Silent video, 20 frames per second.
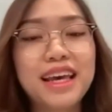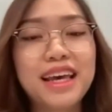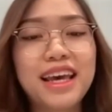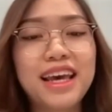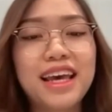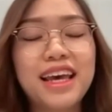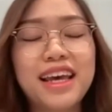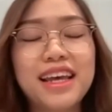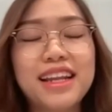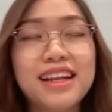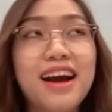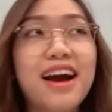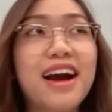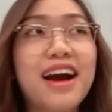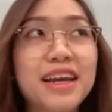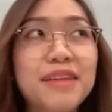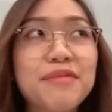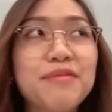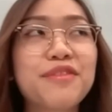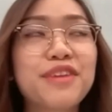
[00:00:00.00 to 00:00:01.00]
and
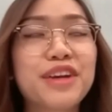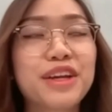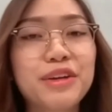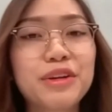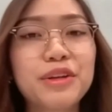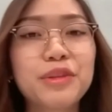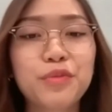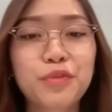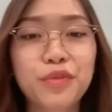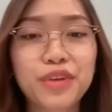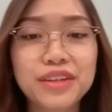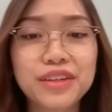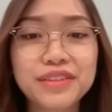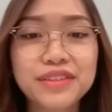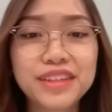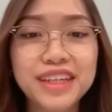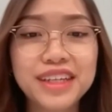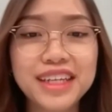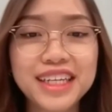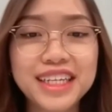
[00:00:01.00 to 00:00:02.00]
I am very
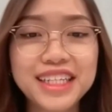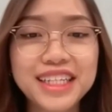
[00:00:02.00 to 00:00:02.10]
thrilled